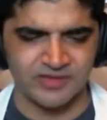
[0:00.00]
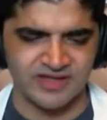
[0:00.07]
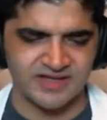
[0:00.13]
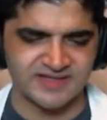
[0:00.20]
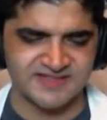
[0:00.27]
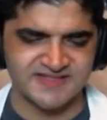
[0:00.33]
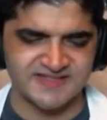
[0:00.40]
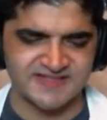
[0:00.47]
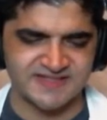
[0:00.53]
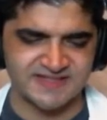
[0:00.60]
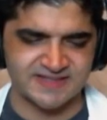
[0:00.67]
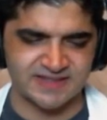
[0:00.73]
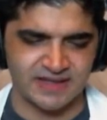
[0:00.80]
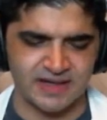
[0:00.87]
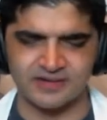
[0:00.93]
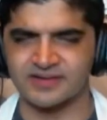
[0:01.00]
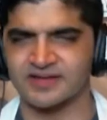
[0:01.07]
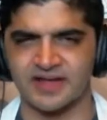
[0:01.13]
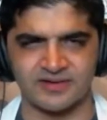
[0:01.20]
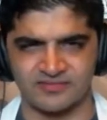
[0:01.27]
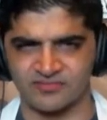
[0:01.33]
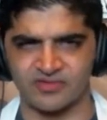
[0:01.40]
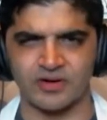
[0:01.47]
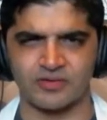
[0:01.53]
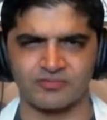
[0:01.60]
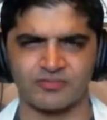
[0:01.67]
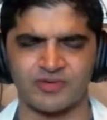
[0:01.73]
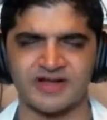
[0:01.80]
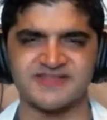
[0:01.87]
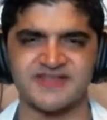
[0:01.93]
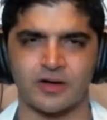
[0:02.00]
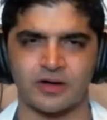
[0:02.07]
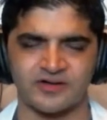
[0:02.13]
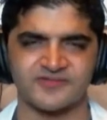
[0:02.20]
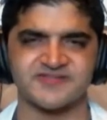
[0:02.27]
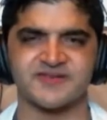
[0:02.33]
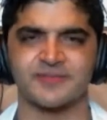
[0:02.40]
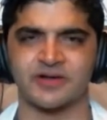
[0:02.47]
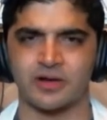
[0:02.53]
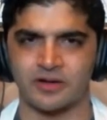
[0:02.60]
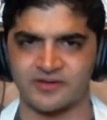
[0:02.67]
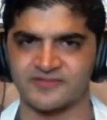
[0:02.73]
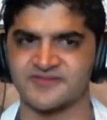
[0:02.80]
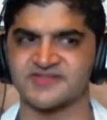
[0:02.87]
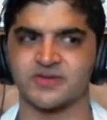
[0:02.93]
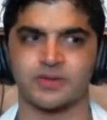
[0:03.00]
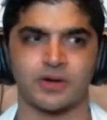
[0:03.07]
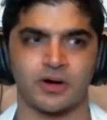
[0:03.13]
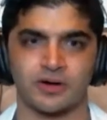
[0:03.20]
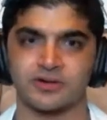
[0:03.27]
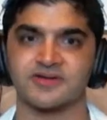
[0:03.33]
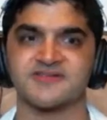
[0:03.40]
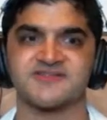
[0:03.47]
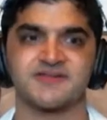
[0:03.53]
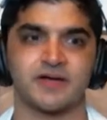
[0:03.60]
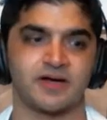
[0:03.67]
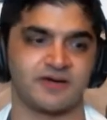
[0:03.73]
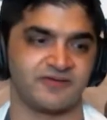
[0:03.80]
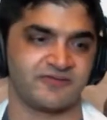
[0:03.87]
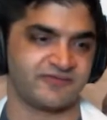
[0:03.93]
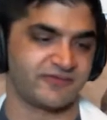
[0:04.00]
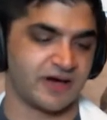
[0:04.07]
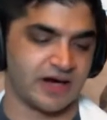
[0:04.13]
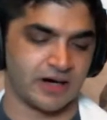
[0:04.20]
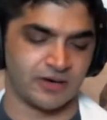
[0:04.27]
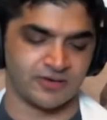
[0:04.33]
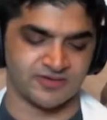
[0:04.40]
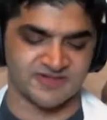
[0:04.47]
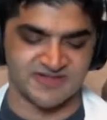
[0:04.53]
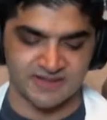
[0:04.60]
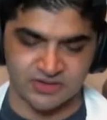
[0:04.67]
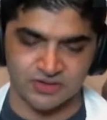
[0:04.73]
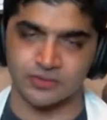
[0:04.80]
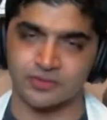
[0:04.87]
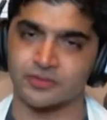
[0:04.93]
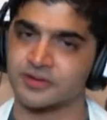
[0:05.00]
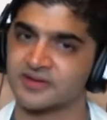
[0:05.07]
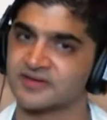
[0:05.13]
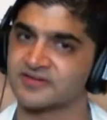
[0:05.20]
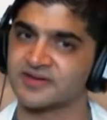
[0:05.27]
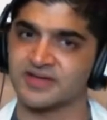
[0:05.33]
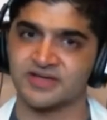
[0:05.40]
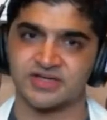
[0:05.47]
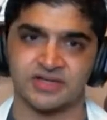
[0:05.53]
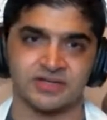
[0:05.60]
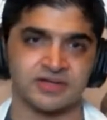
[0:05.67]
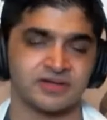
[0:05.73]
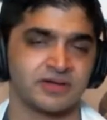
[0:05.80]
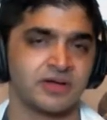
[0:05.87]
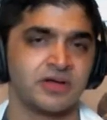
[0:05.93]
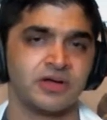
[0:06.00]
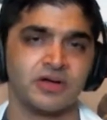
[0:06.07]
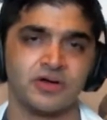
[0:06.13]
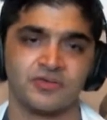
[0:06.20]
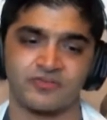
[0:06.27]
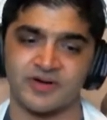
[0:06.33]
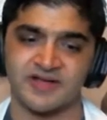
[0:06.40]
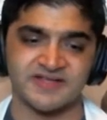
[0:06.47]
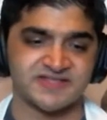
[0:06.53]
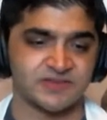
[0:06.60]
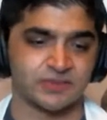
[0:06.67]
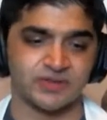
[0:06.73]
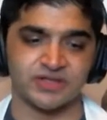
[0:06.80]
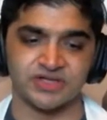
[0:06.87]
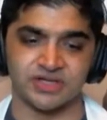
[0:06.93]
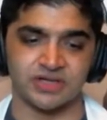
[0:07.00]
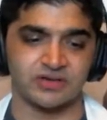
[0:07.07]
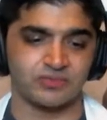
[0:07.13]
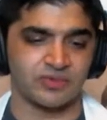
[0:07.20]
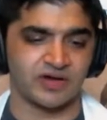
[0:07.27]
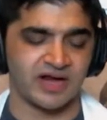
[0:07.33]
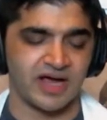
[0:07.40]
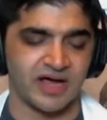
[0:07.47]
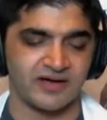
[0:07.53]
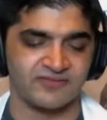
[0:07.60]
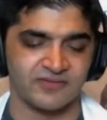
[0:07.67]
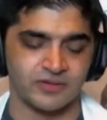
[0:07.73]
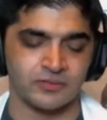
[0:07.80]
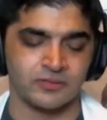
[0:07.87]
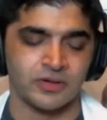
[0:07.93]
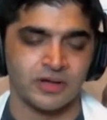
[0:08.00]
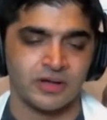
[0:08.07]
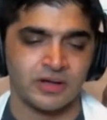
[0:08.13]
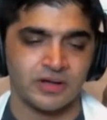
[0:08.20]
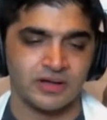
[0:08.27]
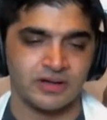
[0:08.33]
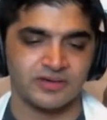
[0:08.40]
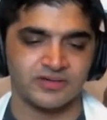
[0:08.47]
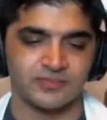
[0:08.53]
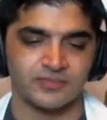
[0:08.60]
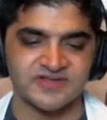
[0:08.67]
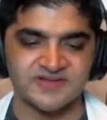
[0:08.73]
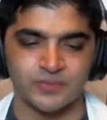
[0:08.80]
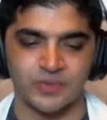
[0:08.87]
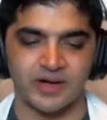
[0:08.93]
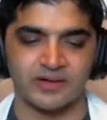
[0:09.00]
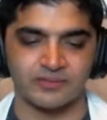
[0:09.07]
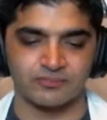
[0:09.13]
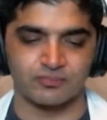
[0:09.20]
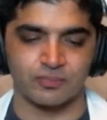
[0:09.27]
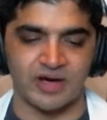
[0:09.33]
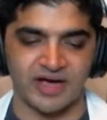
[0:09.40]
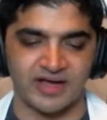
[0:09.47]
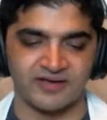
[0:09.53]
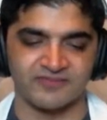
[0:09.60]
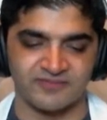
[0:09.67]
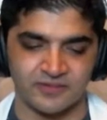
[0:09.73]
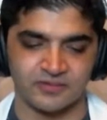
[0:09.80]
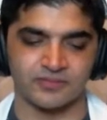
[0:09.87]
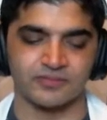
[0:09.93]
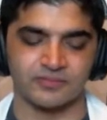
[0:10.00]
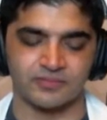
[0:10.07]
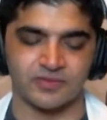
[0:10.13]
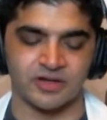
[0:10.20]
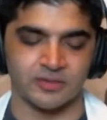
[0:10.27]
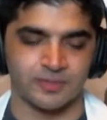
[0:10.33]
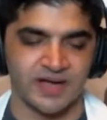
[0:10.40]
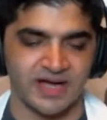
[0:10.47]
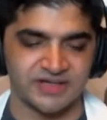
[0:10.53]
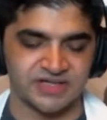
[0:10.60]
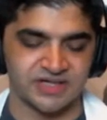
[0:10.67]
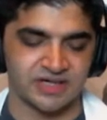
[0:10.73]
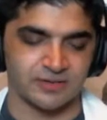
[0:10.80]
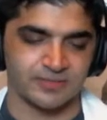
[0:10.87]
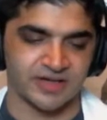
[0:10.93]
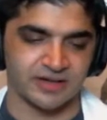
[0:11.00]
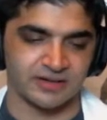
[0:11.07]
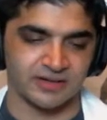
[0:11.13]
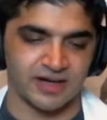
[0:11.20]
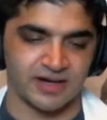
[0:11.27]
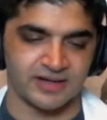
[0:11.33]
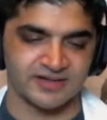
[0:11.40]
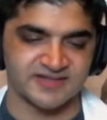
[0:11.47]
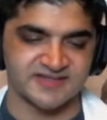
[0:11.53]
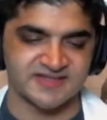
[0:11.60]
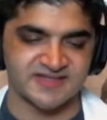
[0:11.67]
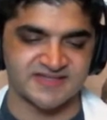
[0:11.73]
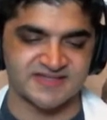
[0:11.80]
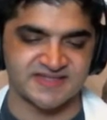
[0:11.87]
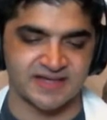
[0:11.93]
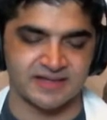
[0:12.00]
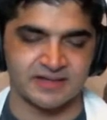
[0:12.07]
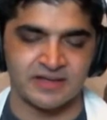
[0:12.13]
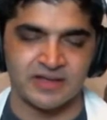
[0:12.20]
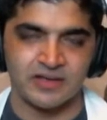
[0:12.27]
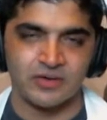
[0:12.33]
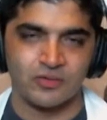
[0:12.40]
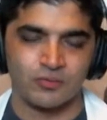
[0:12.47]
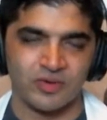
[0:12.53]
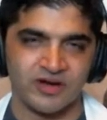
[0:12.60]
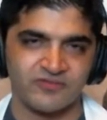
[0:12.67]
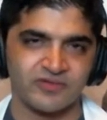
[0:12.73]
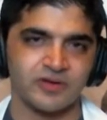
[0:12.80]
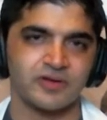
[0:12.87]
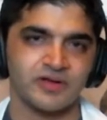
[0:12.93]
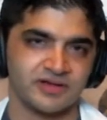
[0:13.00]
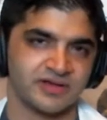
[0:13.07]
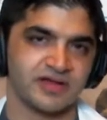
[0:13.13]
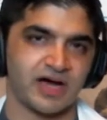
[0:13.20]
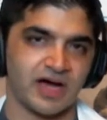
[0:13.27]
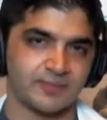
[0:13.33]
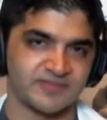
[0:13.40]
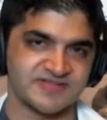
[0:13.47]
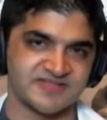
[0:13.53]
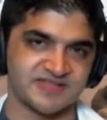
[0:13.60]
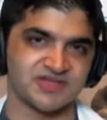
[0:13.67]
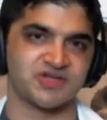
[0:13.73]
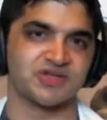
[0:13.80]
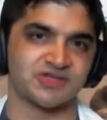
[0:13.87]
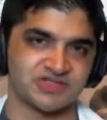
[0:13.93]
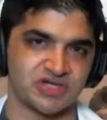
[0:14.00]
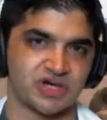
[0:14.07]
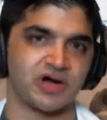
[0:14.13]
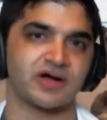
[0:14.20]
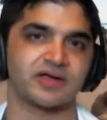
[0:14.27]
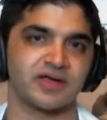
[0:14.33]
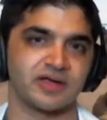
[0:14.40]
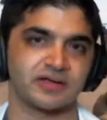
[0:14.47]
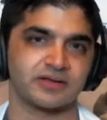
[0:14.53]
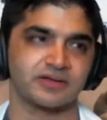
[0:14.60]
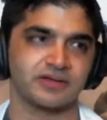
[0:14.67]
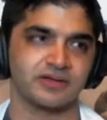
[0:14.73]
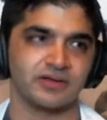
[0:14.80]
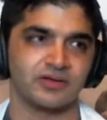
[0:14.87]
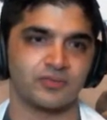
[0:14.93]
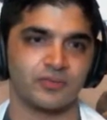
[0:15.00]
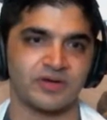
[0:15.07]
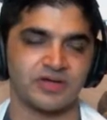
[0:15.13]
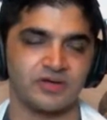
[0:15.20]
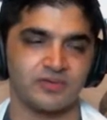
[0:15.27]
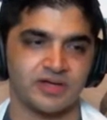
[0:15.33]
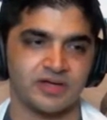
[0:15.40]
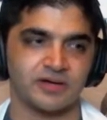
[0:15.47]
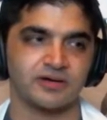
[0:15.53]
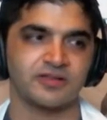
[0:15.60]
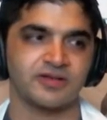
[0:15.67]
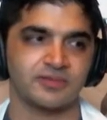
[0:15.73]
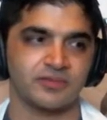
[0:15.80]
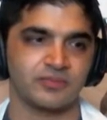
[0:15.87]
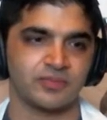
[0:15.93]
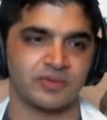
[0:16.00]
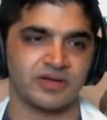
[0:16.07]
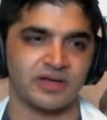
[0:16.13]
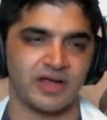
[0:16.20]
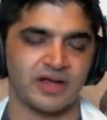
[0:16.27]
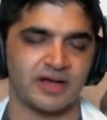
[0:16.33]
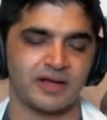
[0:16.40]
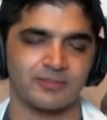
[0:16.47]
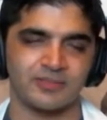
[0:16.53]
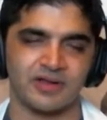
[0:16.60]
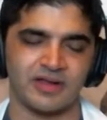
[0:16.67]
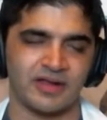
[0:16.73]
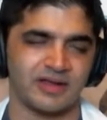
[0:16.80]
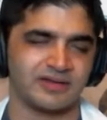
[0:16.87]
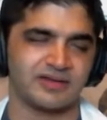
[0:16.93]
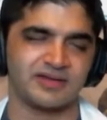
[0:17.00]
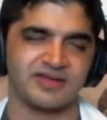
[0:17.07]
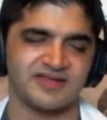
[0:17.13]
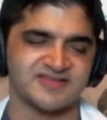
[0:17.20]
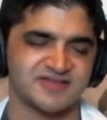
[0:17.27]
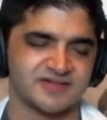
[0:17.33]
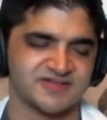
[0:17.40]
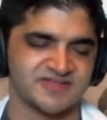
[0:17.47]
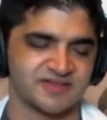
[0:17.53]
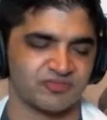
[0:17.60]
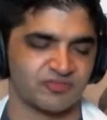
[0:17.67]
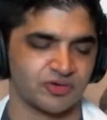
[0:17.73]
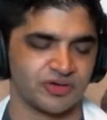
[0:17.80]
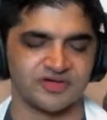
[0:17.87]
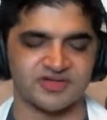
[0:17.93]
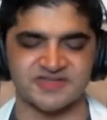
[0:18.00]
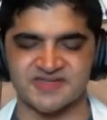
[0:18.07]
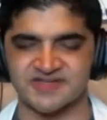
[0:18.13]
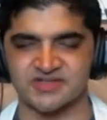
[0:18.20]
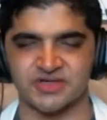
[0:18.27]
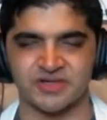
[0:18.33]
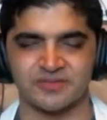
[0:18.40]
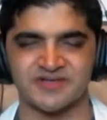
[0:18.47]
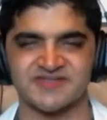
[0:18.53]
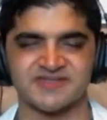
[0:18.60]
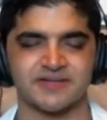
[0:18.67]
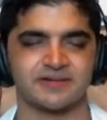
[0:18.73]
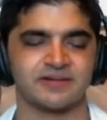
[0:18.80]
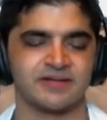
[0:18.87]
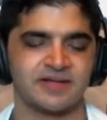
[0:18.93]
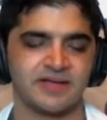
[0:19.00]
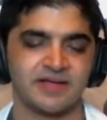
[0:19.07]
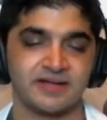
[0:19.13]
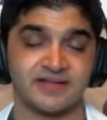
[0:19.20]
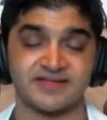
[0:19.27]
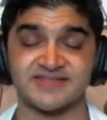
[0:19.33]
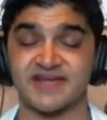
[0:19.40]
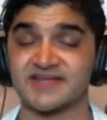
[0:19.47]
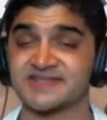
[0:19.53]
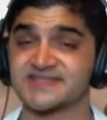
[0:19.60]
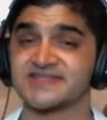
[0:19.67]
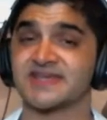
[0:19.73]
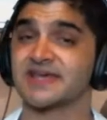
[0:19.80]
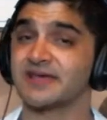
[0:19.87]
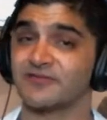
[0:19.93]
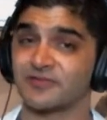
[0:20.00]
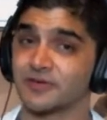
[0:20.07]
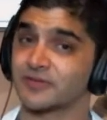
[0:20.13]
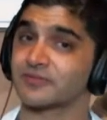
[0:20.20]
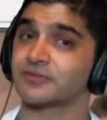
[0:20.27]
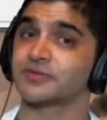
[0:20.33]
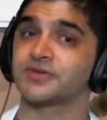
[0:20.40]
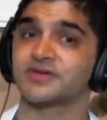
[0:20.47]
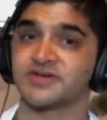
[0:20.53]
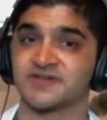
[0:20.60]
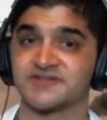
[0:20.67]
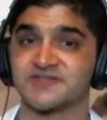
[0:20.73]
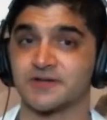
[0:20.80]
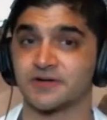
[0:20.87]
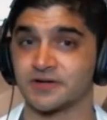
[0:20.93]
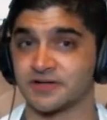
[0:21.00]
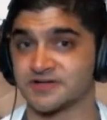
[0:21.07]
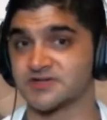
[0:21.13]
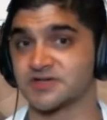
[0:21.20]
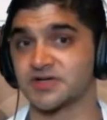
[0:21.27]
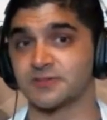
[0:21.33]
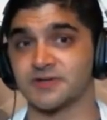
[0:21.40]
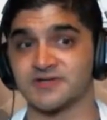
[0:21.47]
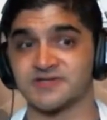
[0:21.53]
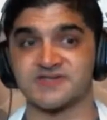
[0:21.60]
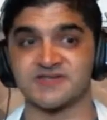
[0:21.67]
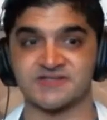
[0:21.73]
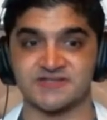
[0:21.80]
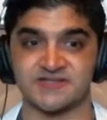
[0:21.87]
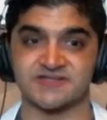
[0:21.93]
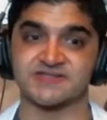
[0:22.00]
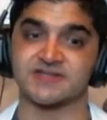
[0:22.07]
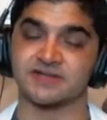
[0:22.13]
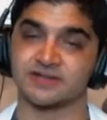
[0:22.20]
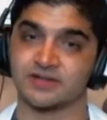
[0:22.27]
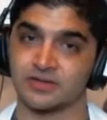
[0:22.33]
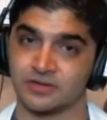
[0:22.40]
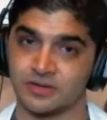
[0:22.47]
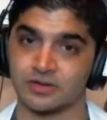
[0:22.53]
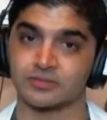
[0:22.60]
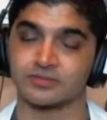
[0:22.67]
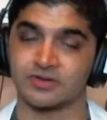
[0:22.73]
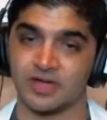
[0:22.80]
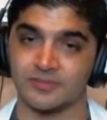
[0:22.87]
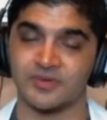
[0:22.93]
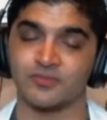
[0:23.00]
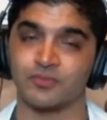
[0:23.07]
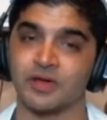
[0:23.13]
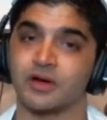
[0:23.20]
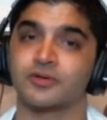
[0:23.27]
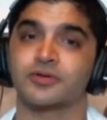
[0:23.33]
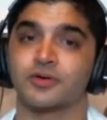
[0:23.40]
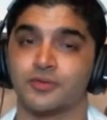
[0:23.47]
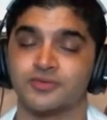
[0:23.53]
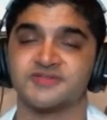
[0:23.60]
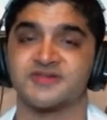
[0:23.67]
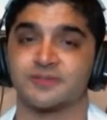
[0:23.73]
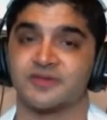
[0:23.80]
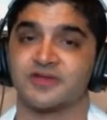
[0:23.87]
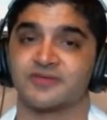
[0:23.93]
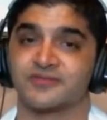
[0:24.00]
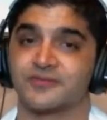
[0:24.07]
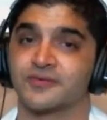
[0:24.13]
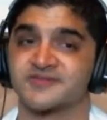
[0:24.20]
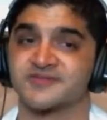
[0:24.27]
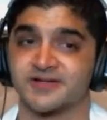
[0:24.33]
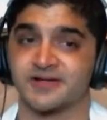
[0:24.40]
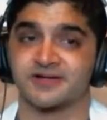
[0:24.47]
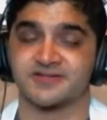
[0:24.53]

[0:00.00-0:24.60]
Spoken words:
it's and when I say all of us, I mean all of us, regardless of our sexual orientation, race, religion, what have you. The reason why I feel, passionate about a lot of this is that whenever you hear the opposition talking, when you hear them, and these are some religious extremists, and that's not to say if you're religious, you're an extremist. It's just that, we all know who some of these folks are.